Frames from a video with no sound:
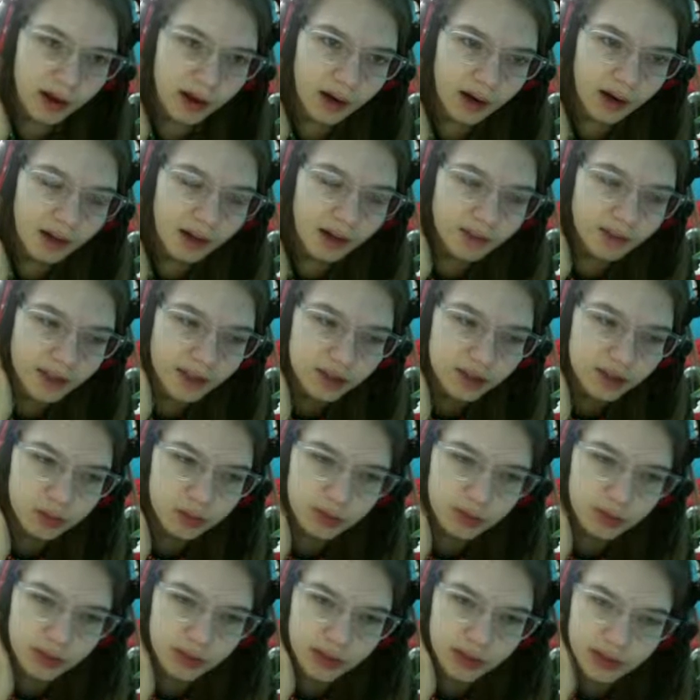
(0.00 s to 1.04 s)
this
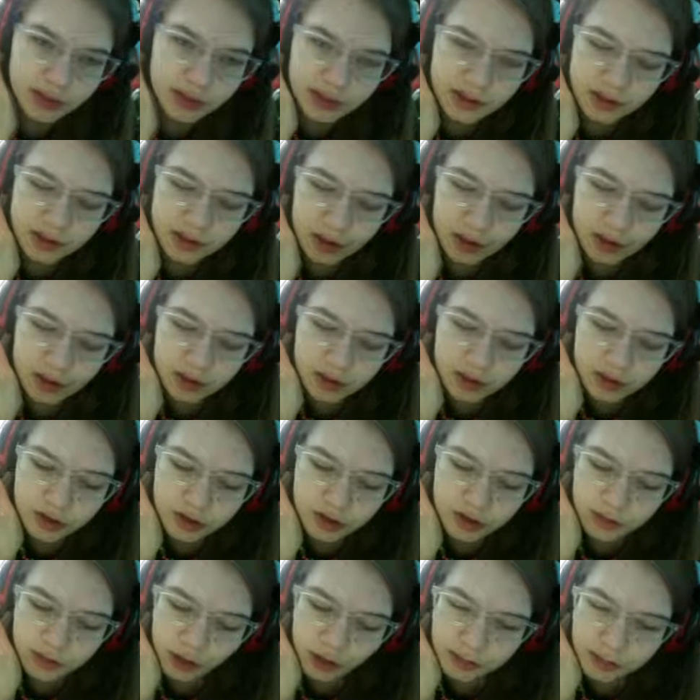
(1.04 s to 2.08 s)
world goes
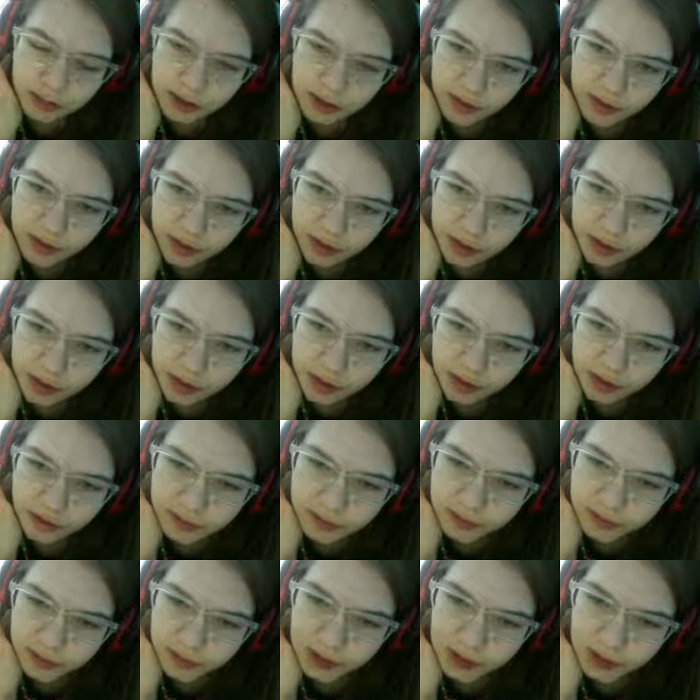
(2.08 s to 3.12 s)
from the thing of
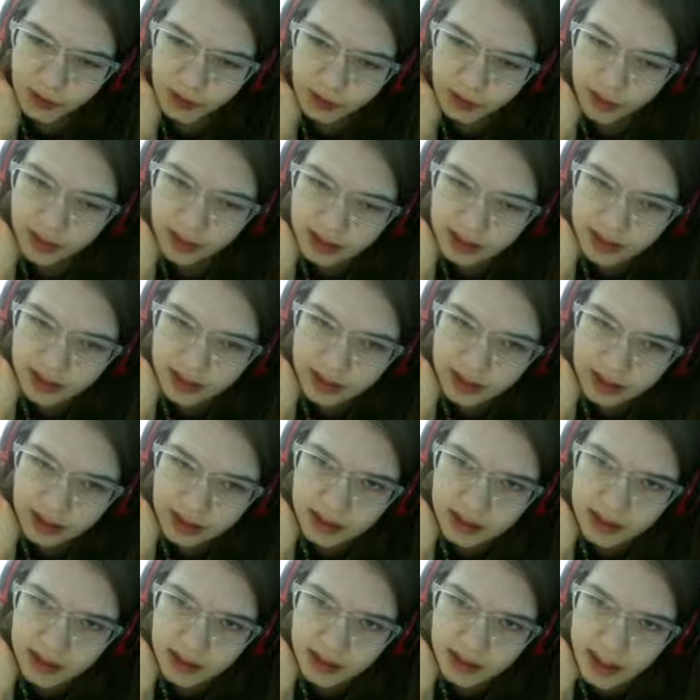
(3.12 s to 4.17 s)
this
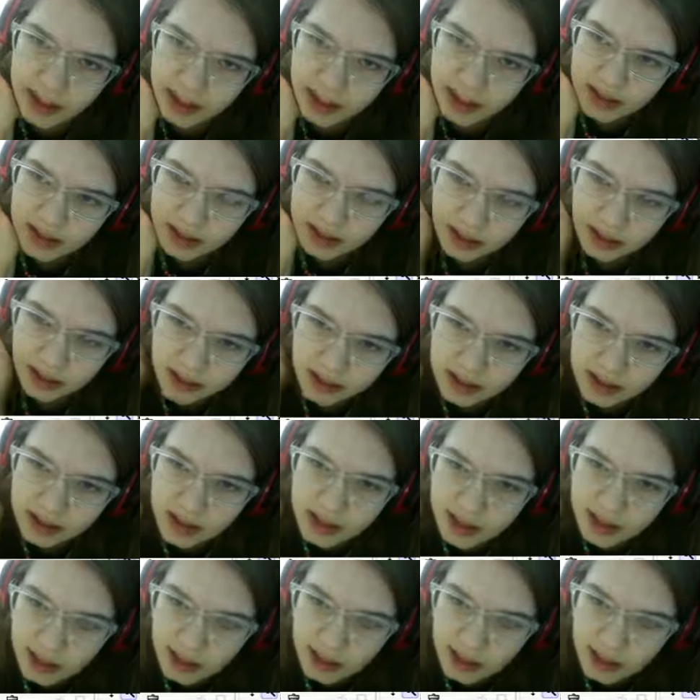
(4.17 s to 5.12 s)
is this and this is this.